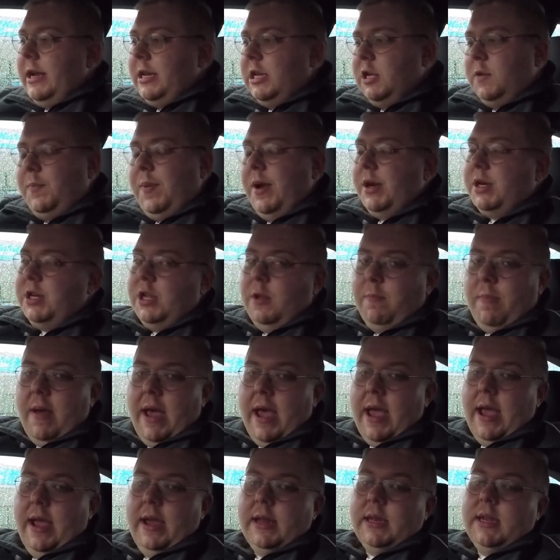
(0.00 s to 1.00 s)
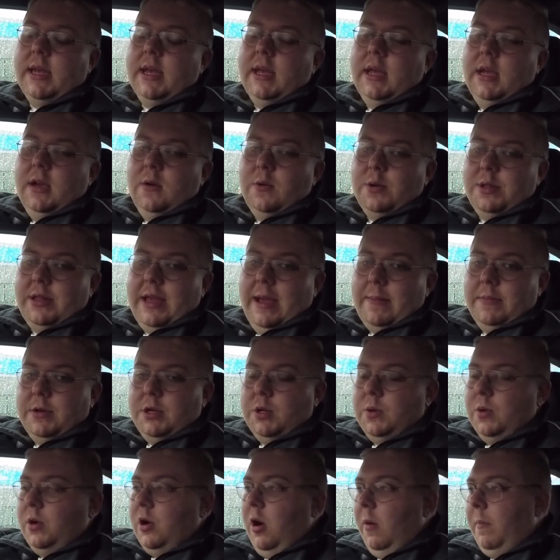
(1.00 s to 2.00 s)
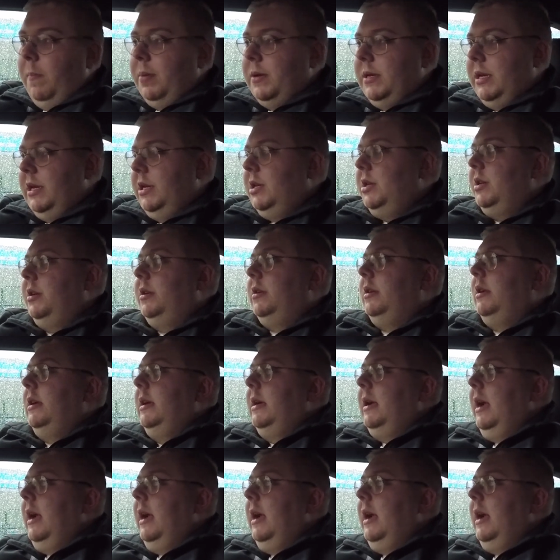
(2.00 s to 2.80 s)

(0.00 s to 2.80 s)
especially paired with the M2 Competition.